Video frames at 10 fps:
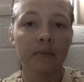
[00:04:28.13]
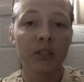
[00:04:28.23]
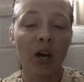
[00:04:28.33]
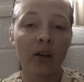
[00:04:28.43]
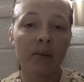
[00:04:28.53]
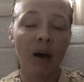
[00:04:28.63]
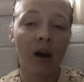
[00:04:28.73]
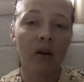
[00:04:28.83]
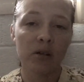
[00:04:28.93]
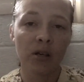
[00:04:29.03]
we talked
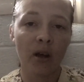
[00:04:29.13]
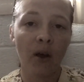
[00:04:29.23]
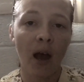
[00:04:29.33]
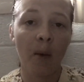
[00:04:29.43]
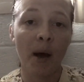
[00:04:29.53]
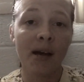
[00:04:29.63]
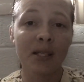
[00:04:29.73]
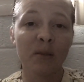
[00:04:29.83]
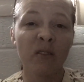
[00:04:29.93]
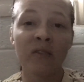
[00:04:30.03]
about how my
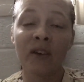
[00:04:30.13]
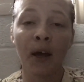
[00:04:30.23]
husband